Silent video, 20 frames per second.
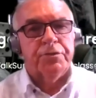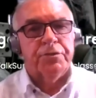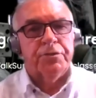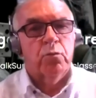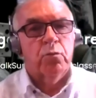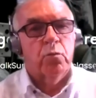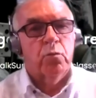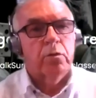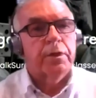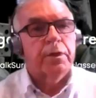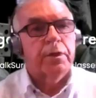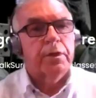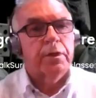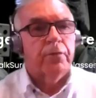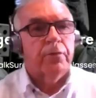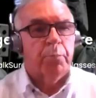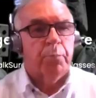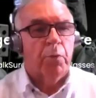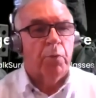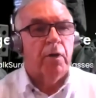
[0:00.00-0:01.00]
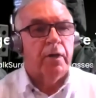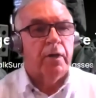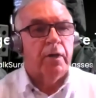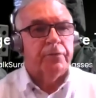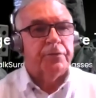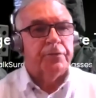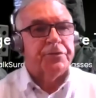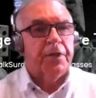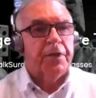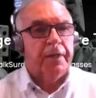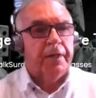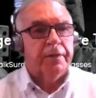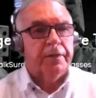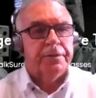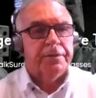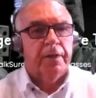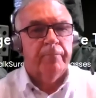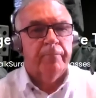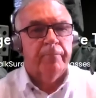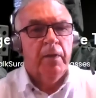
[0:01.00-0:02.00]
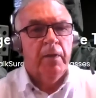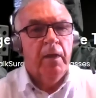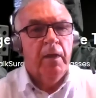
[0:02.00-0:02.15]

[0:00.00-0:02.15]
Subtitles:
you work in the private sector.